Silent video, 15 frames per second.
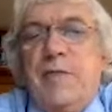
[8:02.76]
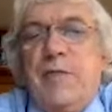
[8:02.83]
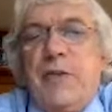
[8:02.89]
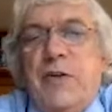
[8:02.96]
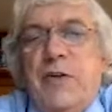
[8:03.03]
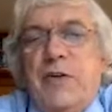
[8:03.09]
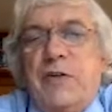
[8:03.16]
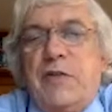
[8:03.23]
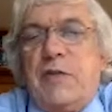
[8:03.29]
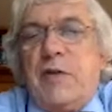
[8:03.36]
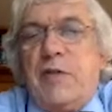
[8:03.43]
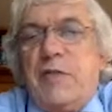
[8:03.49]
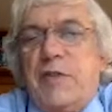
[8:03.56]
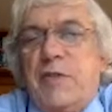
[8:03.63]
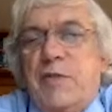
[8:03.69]
Donald
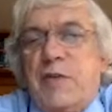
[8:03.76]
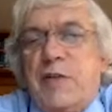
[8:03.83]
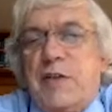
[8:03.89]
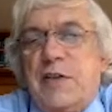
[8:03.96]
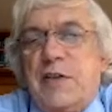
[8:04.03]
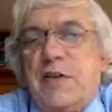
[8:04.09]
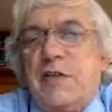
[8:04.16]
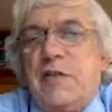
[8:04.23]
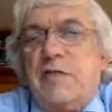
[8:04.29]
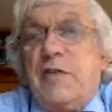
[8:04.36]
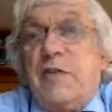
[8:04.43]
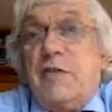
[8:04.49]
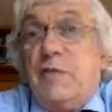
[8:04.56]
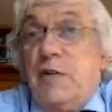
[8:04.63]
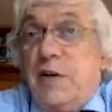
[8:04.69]
Trump is president of
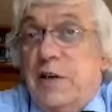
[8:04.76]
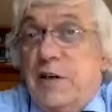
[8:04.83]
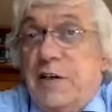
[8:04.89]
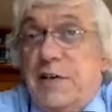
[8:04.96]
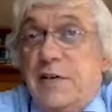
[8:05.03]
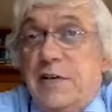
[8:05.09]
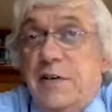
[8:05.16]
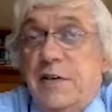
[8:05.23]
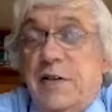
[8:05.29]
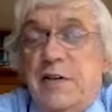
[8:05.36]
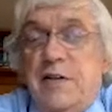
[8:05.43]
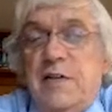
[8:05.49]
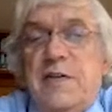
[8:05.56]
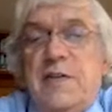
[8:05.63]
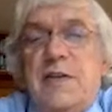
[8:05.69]
the US, and
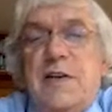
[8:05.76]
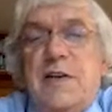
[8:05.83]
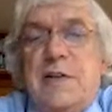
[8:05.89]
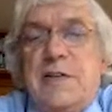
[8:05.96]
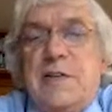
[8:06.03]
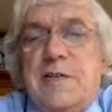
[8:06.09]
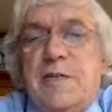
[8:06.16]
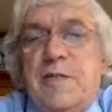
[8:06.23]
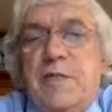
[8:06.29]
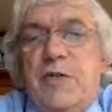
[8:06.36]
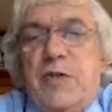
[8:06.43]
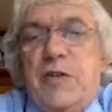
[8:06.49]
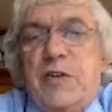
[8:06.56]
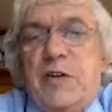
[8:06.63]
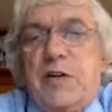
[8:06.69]
this has
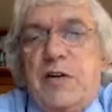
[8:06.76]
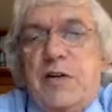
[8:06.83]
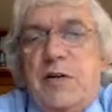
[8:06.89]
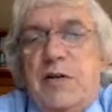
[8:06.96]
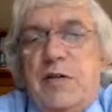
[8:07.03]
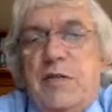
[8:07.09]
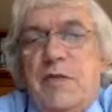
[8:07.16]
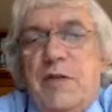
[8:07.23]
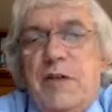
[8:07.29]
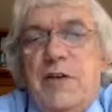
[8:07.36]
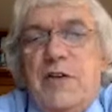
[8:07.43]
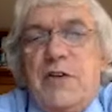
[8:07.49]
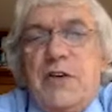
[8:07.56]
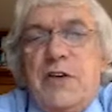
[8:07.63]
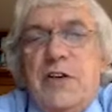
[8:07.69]
brought many
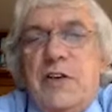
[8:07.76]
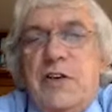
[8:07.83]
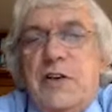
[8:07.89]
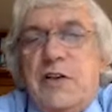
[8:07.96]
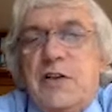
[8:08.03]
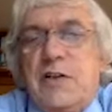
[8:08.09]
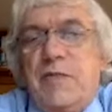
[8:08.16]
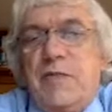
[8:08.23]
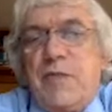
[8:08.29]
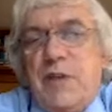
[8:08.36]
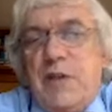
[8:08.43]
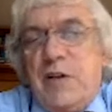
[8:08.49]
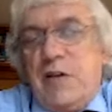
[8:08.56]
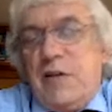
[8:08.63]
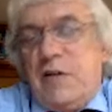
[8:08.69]
changes.
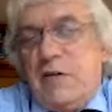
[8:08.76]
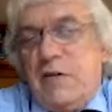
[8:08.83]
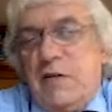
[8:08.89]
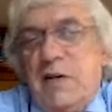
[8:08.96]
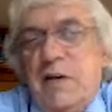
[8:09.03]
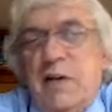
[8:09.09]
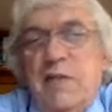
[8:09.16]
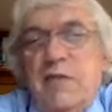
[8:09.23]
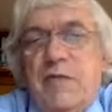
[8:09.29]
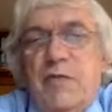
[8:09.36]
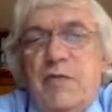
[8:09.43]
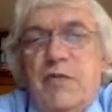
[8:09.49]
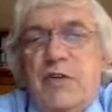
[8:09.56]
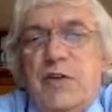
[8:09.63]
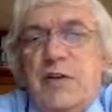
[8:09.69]
And the title of the
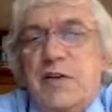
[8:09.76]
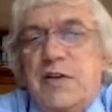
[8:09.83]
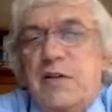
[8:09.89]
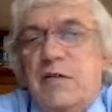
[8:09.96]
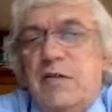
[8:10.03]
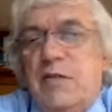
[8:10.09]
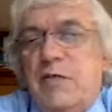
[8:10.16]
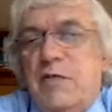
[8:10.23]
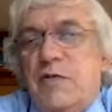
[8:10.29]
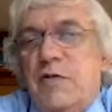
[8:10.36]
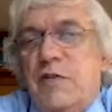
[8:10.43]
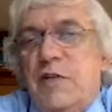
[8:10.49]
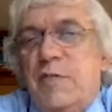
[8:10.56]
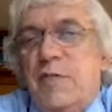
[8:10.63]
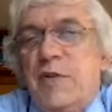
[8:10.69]
book is The Global
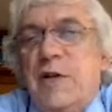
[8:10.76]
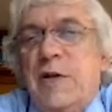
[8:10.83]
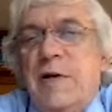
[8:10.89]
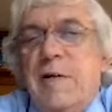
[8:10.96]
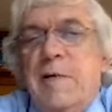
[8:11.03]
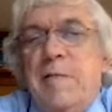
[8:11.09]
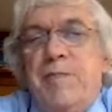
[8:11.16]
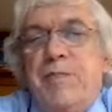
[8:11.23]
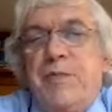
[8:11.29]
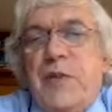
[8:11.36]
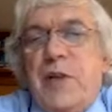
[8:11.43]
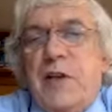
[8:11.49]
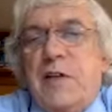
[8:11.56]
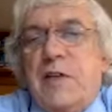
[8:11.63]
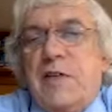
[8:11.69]
Trump:
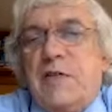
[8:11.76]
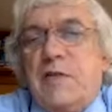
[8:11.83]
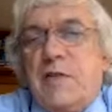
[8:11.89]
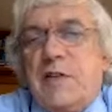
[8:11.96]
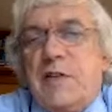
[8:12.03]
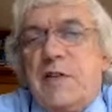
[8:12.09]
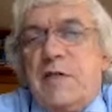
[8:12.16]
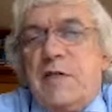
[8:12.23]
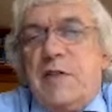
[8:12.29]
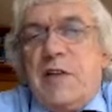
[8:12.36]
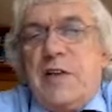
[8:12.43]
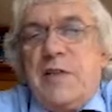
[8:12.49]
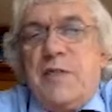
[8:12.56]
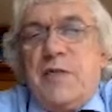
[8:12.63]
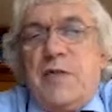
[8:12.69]
Structural
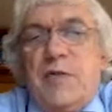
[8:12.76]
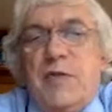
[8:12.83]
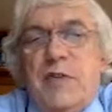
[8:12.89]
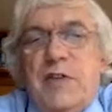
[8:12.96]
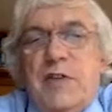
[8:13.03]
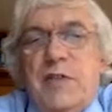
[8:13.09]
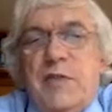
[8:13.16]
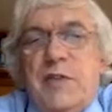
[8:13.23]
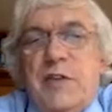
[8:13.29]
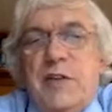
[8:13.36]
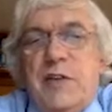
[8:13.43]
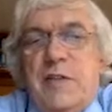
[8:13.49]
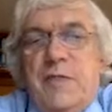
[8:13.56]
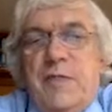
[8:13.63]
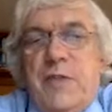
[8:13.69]
US Populism
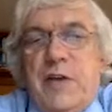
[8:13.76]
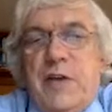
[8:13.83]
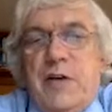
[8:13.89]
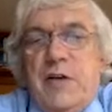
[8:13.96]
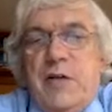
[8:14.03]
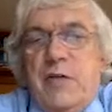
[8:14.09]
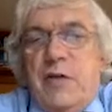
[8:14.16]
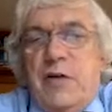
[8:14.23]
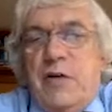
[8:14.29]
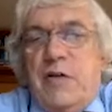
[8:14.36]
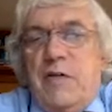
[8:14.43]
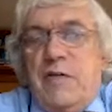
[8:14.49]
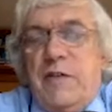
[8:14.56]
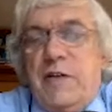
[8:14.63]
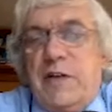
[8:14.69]
and Economic
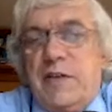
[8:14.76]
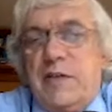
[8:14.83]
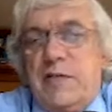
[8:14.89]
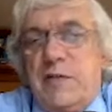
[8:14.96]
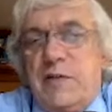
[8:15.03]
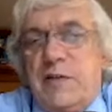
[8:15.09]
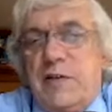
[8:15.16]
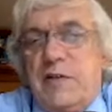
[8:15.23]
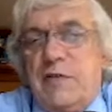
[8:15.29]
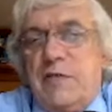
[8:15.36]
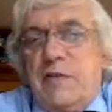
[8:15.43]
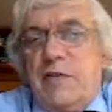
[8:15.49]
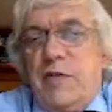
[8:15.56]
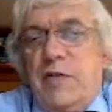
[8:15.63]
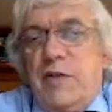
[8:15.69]
Conflicts with
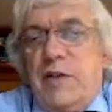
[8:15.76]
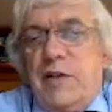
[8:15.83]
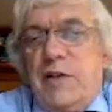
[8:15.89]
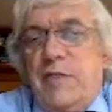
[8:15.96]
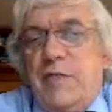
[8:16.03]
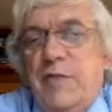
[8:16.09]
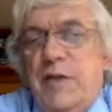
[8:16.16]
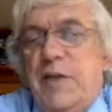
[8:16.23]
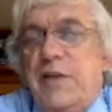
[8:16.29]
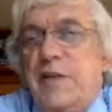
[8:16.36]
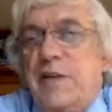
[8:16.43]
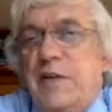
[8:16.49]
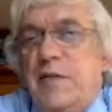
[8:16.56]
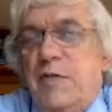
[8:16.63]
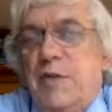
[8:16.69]
Europe and
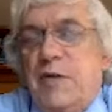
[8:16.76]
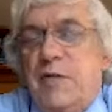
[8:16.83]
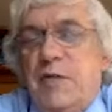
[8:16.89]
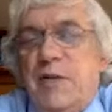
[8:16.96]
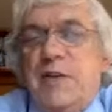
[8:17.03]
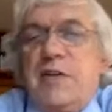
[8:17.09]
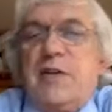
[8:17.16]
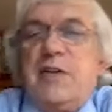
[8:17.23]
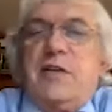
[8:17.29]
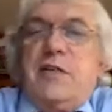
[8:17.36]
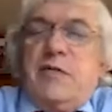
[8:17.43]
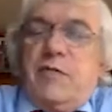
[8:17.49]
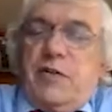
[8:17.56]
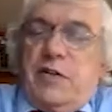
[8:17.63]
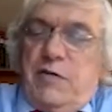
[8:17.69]
Asia, published
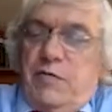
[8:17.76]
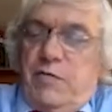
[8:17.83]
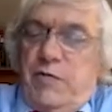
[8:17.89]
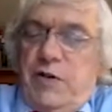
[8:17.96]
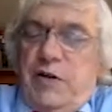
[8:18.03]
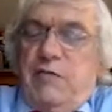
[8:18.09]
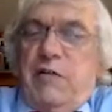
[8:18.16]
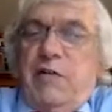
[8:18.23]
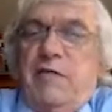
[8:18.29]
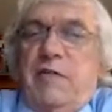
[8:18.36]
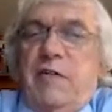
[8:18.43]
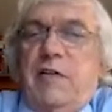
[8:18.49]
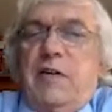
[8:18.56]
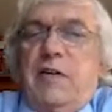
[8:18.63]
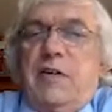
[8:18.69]
by Belgrave
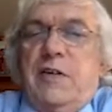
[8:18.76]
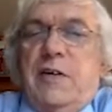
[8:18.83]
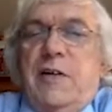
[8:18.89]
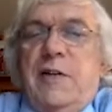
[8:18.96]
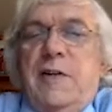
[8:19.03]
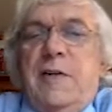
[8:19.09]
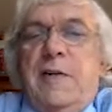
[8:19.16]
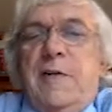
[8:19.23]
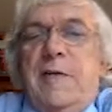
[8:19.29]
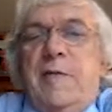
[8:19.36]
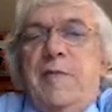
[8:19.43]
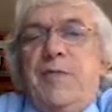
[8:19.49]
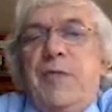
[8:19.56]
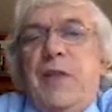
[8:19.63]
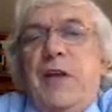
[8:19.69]
in London.
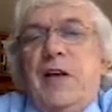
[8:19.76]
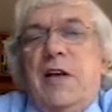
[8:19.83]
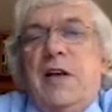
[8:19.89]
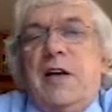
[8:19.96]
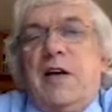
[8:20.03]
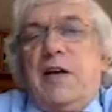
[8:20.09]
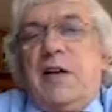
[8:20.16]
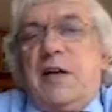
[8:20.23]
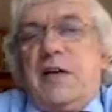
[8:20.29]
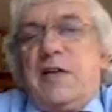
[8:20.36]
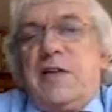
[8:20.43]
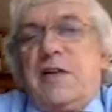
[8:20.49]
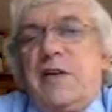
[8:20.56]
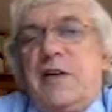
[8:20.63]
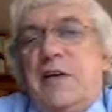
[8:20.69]
And
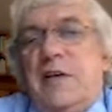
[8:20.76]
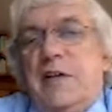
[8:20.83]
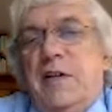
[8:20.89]
actually,